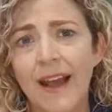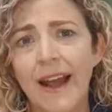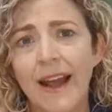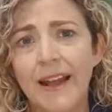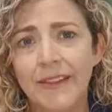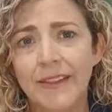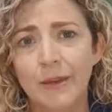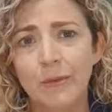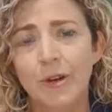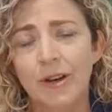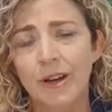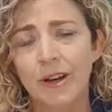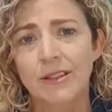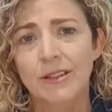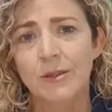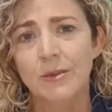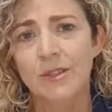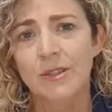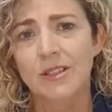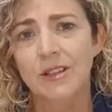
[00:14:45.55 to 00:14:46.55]
And then what I
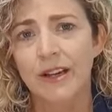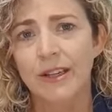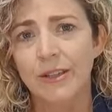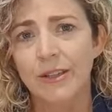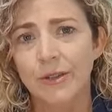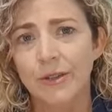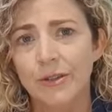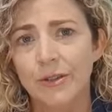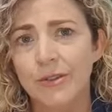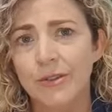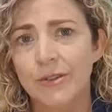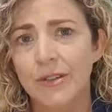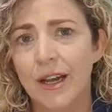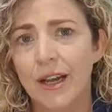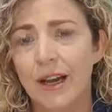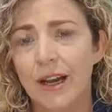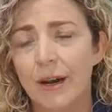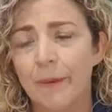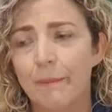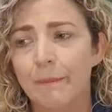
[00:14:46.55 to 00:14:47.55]
do is I use
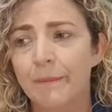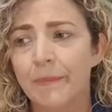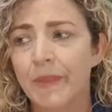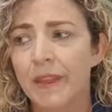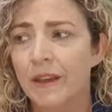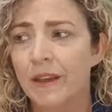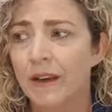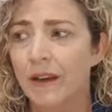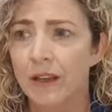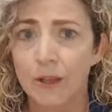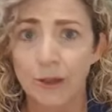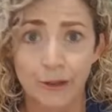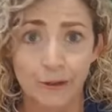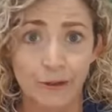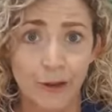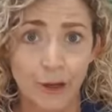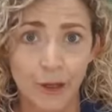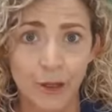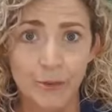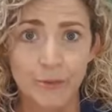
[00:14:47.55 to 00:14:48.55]
a lot
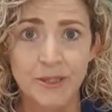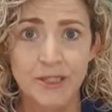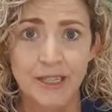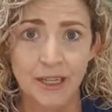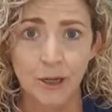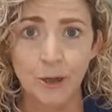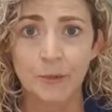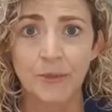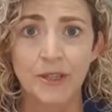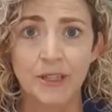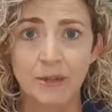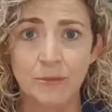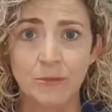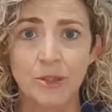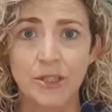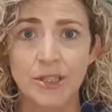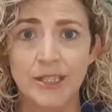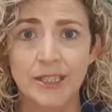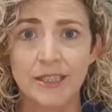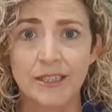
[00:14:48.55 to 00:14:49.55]
of herbs to help the
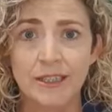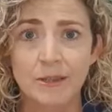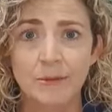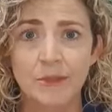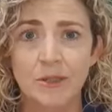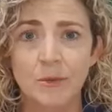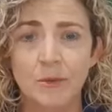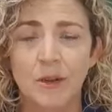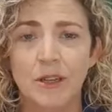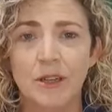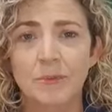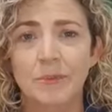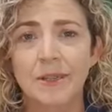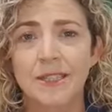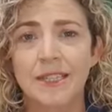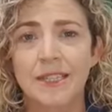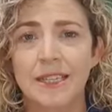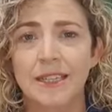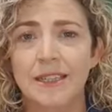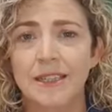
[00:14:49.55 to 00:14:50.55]
immune system as well. And
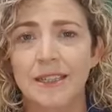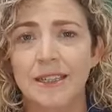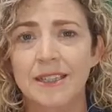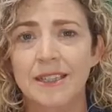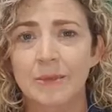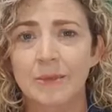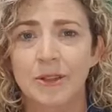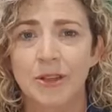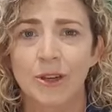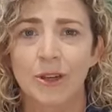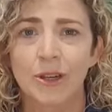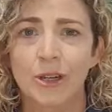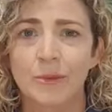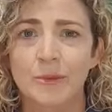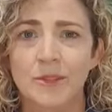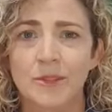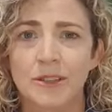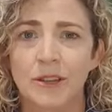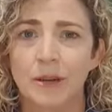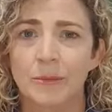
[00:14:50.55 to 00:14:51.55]
particularly some of the
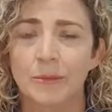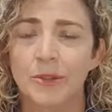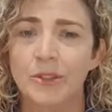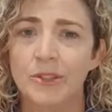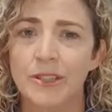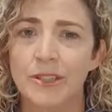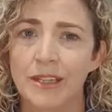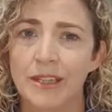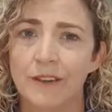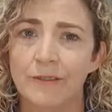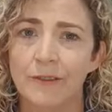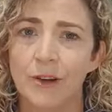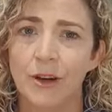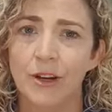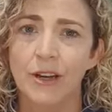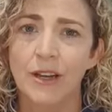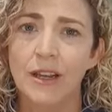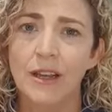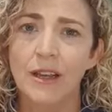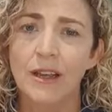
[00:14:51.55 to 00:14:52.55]
herbs that I'm using have
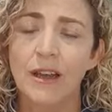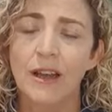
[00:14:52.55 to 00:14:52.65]
got